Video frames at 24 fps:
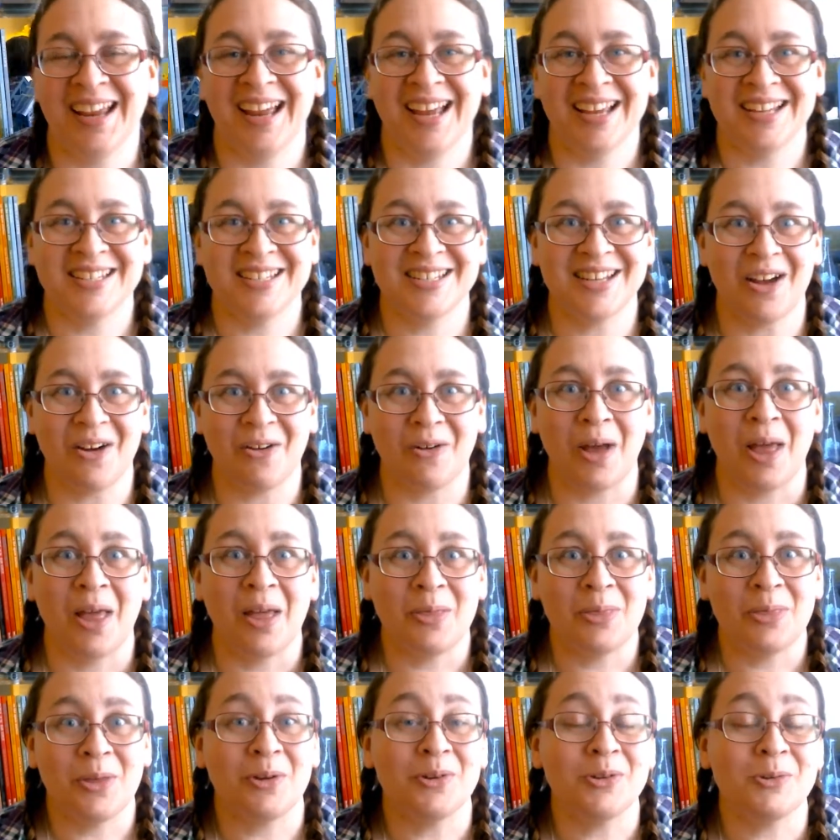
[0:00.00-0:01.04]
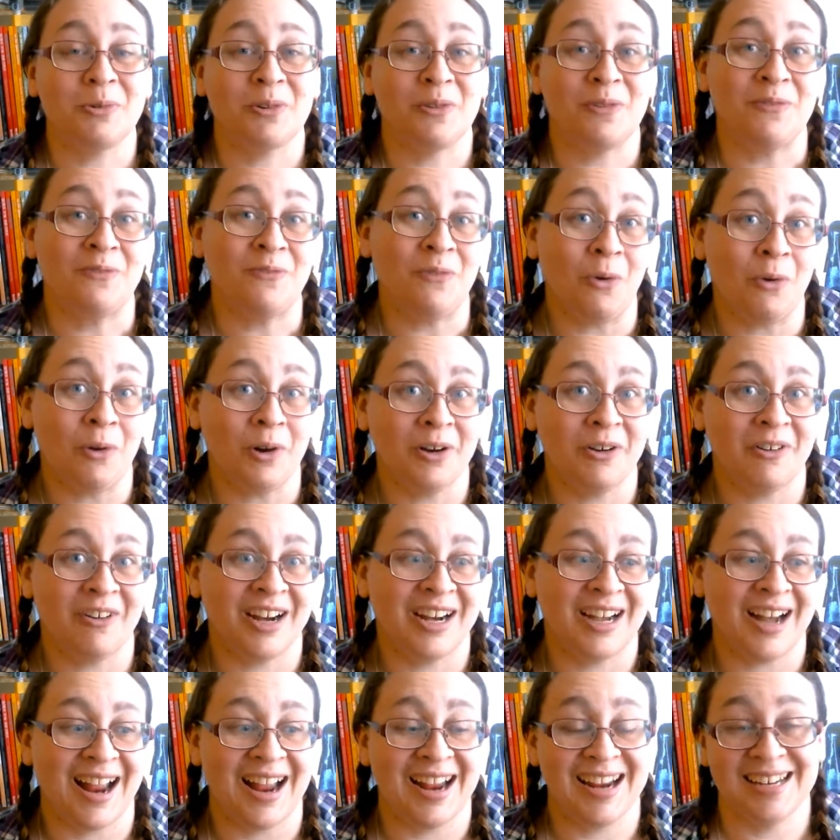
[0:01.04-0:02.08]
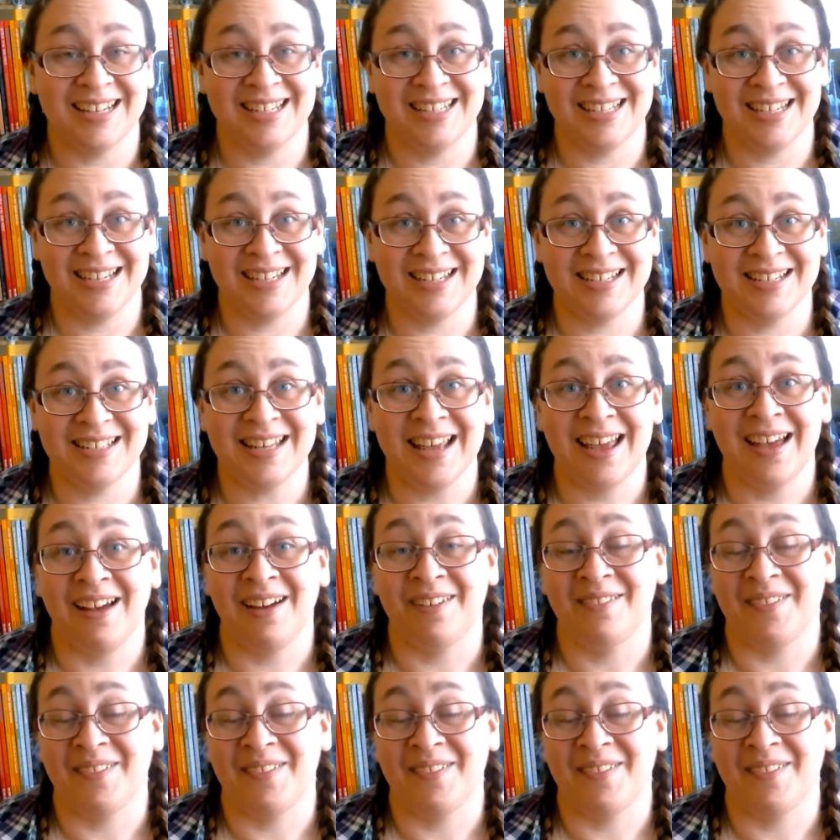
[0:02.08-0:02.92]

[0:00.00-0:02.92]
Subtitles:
So those were 4 great ideas of